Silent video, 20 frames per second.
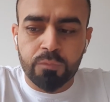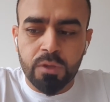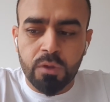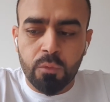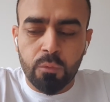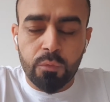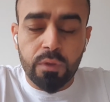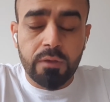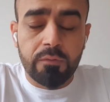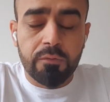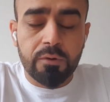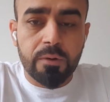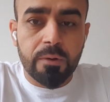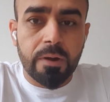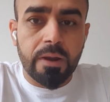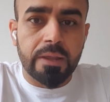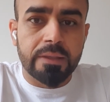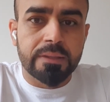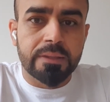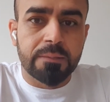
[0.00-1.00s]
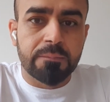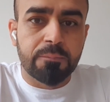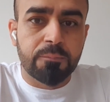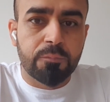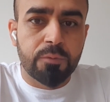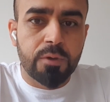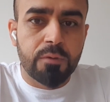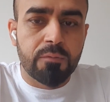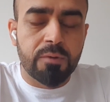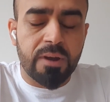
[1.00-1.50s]
viewer, and the
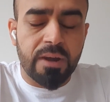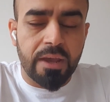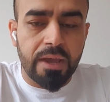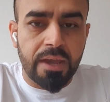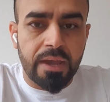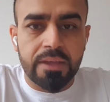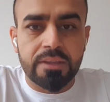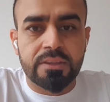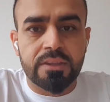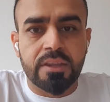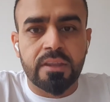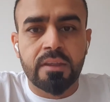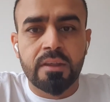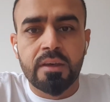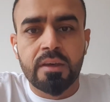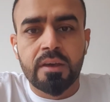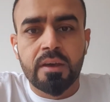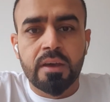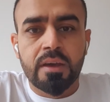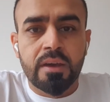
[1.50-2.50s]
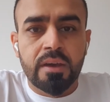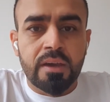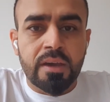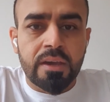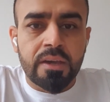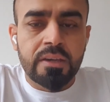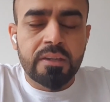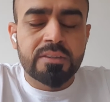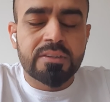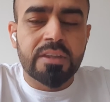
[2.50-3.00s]
viewer has
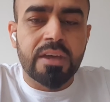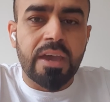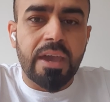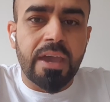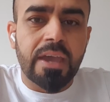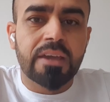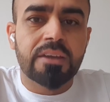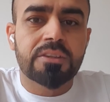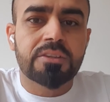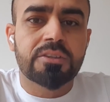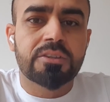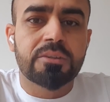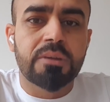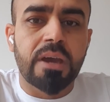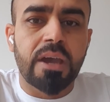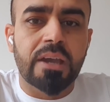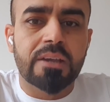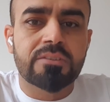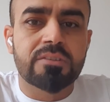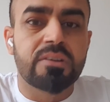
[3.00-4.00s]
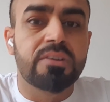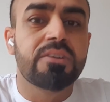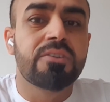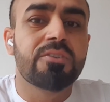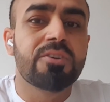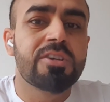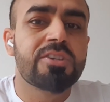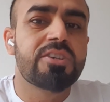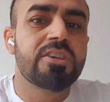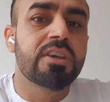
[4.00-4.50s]
his ex actually
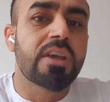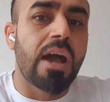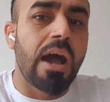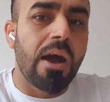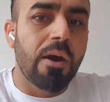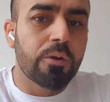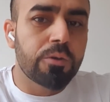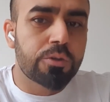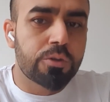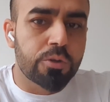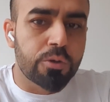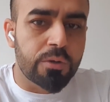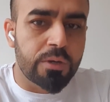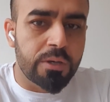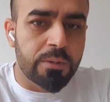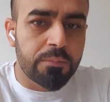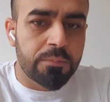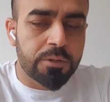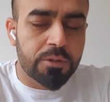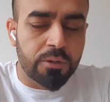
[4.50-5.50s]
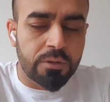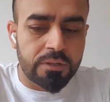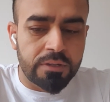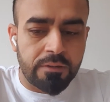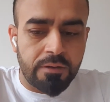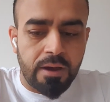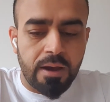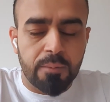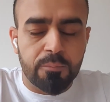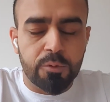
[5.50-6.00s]
reaching out to him. So
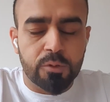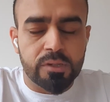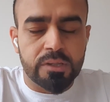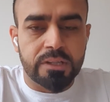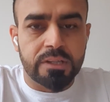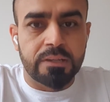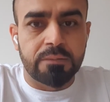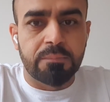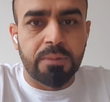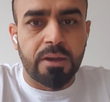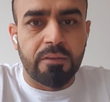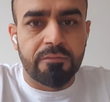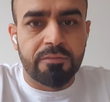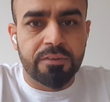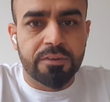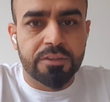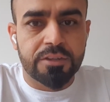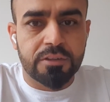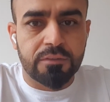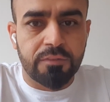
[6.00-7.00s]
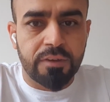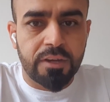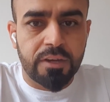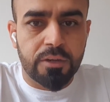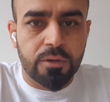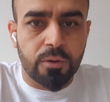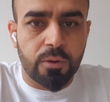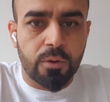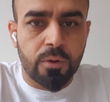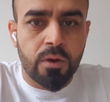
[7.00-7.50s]
obviously in my first
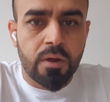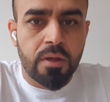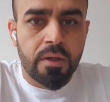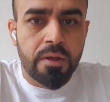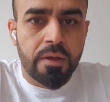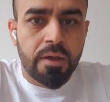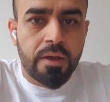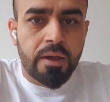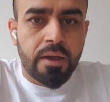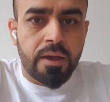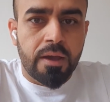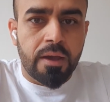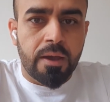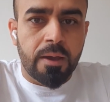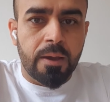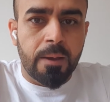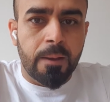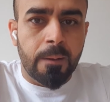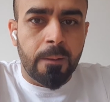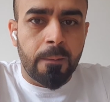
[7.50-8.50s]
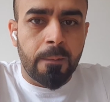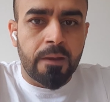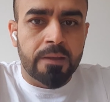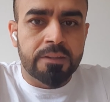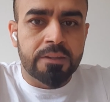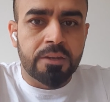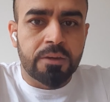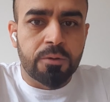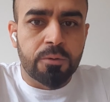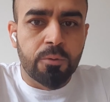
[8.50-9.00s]
video,
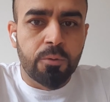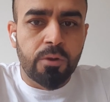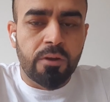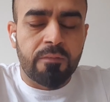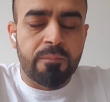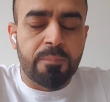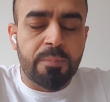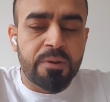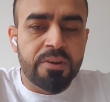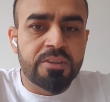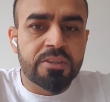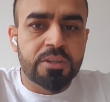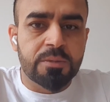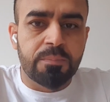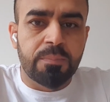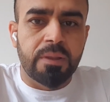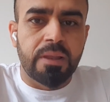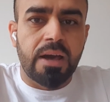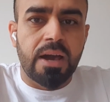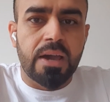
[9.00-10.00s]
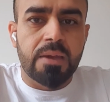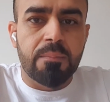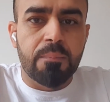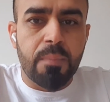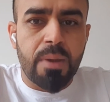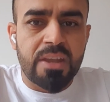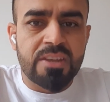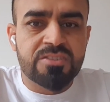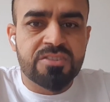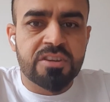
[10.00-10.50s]
as a rule of principle, I
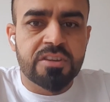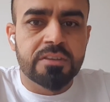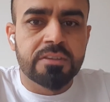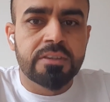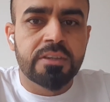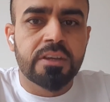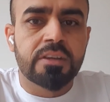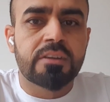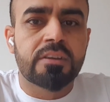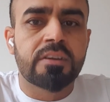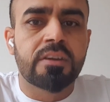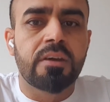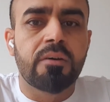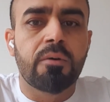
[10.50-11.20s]
mentioned that